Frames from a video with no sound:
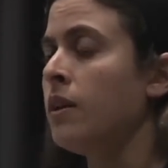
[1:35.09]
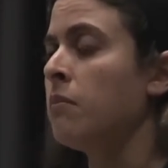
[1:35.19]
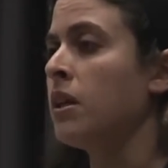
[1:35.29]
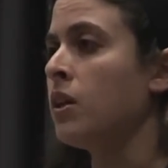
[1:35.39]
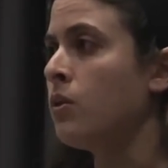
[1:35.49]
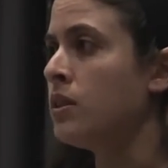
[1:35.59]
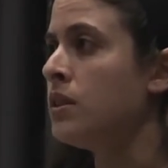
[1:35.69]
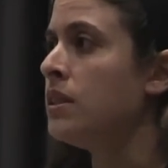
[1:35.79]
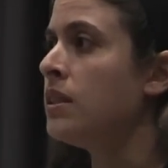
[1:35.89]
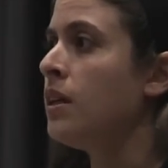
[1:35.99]
and I'm going to go
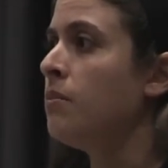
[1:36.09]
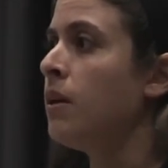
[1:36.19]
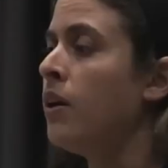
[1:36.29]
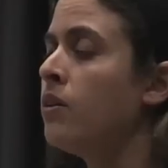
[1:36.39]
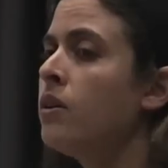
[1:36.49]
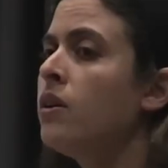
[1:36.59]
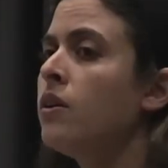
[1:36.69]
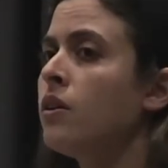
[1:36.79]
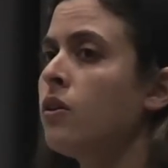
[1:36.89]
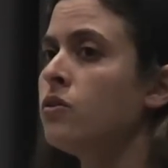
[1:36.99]
into detail
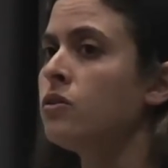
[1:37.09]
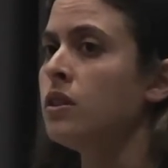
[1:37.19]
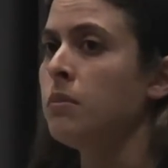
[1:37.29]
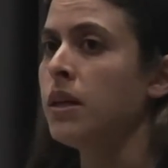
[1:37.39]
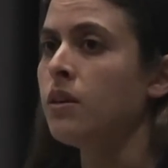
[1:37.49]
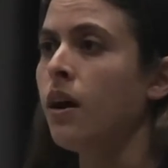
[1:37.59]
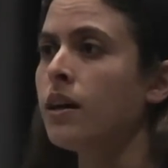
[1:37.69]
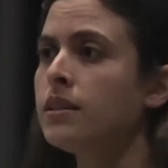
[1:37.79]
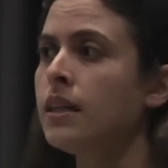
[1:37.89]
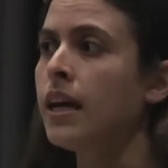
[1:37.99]
about those in my
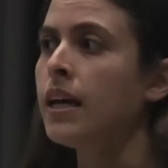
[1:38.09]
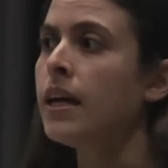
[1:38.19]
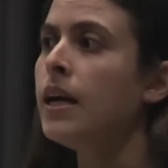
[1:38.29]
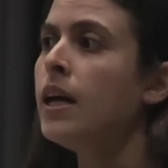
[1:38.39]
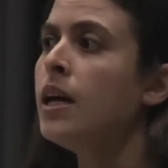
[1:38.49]
talk today,